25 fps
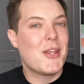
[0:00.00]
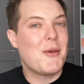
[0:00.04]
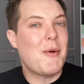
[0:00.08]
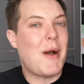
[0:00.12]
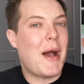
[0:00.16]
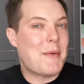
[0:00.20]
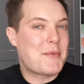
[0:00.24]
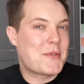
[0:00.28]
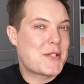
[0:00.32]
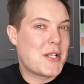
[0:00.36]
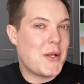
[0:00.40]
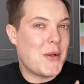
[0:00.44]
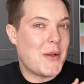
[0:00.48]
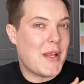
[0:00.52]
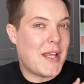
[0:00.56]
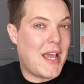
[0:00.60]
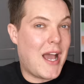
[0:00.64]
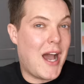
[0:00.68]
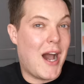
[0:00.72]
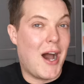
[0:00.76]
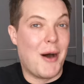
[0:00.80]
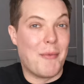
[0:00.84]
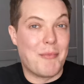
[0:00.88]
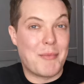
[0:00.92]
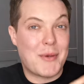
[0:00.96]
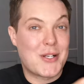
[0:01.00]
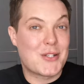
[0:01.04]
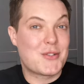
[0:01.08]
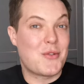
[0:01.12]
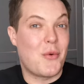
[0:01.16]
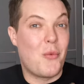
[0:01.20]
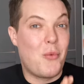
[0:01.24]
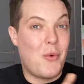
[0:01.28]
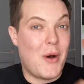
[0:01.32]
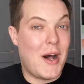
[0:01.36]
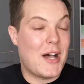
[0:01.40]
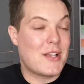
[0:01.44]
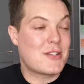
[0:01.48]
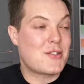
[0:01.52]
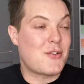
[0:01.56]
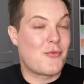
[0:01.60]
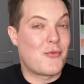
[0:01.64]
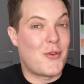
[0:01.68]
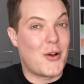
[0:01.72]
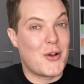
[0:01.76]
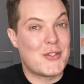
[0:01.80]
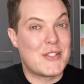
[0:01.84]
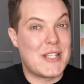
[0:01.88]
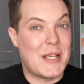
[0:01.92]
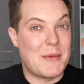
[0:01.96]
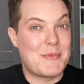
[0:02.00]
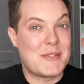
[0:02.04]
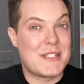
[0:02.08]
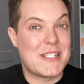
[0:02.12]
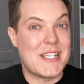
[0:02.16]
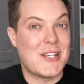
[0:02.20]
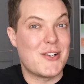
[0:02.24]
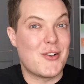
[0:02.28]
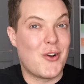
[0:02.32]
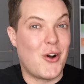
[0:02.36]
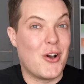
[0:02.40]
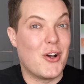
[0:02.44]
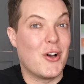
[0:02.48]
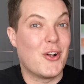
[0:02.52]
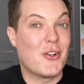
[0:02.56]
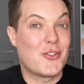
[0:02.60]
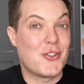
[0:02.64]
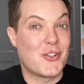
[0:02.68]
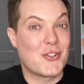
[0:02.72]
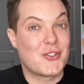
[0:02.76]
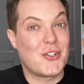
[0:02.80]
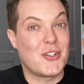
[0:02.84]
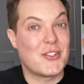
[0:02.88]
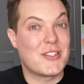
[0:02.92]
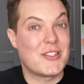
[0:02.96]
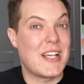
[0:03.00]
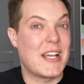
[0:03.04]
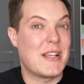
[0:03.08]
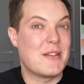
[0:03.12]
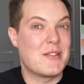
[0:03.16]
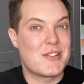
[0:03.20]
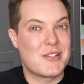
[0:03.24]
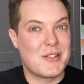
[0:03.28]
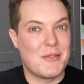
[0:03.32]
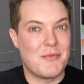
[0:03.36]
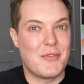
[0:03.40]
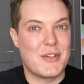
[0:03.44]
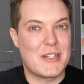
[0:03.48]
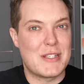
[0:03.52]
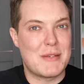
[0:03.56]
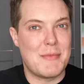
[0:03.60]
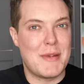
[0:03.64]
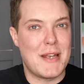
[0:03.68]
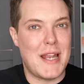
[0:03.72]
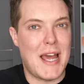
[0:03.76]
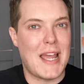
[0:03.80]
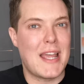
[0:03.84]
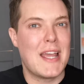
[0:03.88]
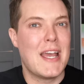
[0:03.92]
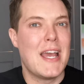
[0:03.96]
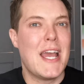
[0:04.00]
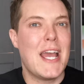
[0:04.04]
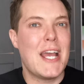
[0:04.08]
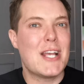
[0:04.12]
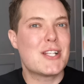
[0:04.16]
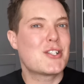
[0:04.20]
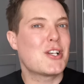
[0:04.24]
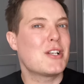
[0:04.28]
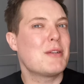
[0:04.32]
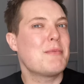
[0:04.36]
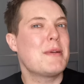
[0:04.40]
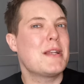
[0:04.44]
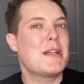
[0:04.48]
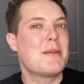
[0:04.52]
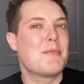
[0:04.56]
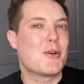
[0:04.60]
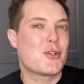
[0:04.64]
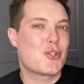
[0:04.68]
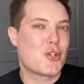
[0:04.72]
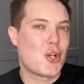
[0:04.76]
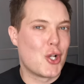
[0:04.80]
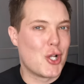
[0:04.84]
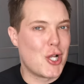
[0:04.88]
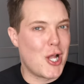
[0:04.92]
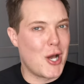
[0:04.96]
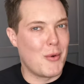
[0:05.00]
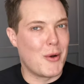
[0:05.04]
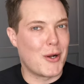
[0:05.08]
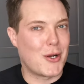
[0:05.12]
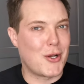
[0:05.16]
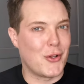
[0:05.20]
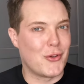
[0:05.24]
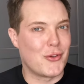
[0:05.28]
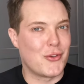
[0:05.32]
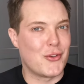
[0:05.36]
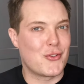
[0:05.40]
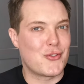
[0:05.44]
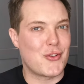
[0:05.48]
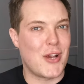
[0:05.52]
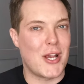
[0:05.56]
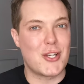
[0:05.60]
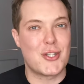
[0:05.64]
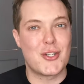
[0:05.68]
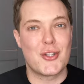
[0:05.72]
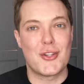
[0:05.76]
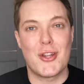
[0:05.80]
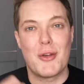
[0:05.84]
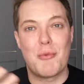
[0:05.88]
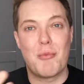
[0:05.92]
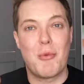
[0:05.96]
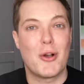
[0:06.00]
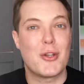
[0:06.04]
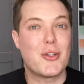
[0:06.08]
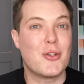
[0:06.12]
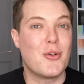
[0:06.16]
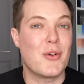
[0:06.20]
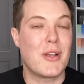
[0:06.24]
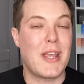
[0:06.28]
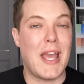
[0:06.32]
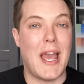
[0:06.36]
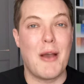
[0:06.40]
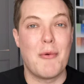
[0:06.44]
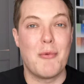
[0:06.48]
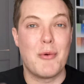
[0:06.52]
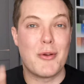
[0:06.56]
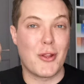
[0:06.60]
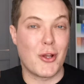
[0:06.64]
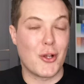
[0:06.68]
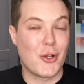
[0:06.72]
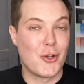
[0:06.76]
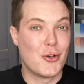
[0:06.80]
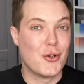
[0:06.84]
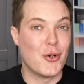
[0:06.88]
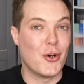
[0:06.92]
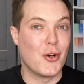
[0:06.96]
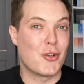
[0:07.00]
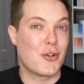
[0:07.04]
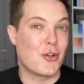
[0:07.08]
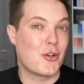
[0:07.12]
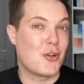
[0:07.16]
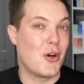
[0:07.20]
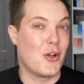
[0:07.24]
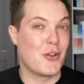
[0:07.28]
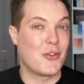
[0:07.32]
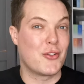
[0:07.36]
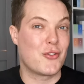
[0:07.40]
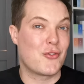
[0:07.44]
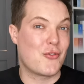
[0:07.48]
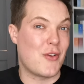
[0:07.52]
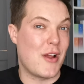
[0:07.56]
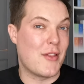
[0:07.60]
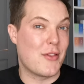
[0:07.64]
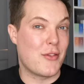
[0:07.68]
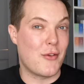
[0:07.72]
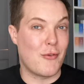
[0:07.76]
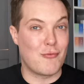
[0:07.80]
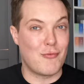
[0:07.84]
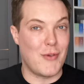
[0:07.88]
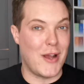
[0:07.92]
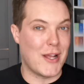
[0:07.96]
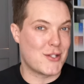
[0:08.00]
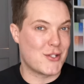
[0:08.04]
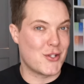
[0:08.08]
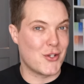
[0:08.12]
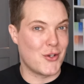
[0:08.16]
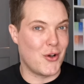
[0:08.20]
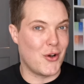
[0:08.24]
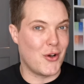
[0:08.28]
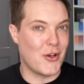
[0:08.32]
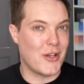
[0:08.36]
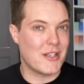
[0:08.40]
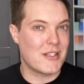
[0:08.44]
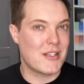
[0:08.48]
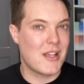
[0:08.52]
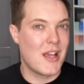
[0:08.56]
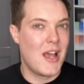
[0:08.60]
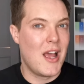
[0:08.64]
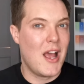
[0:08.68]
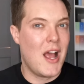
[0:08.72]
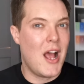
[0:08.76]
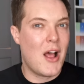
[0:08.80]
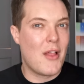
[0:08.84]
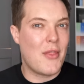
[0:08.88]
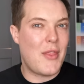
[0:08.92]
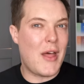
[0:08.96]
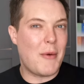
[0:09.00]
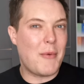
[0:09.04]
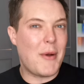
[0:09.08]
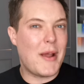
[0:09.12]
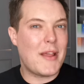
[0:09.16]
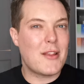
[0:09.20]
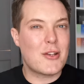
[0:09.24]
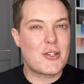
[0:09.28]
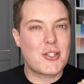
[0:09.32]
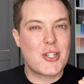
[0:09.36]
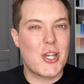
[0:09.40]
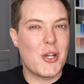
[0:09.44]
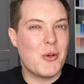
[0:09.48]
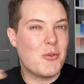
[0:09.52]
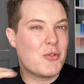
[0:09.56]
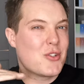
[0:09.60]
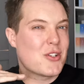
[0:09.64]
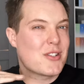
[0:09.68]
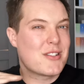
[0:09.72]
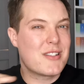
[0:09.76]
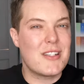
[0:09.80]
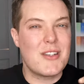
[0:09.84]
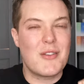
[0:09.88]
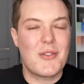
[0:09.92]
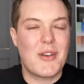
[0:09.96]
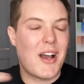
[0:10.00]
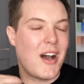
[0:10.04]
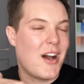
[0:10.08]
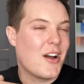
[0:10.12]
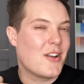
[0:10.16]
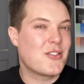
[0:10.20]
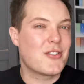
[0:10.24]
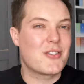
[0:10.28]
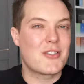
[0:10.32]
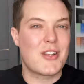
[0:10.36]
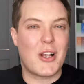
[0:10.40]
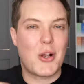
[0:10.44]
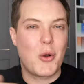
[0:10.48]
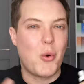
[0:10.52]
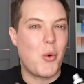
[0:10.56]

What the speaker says: You absolutely can't, because whilst rosehip seed oil does contain some vitamin A, it's going to be in a much lower concentration than what you'll get with a good cost strength retinoid. That way the two just, you can't just